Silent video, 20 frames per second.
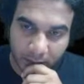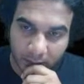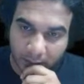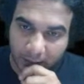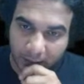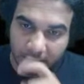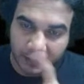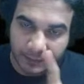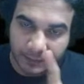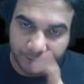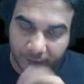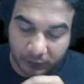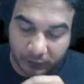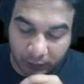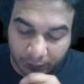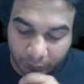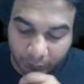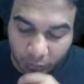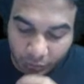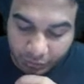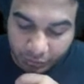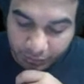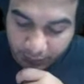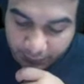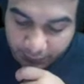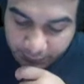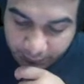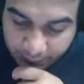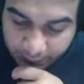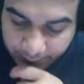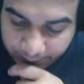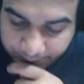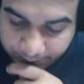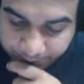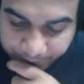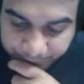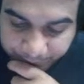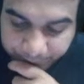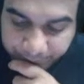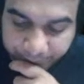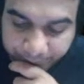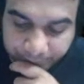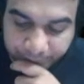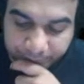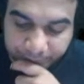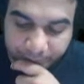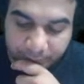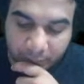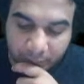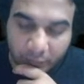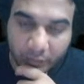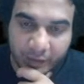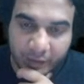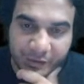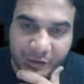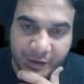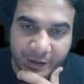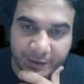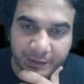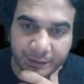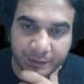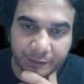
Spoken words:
I'll give you one more chance. Recheck.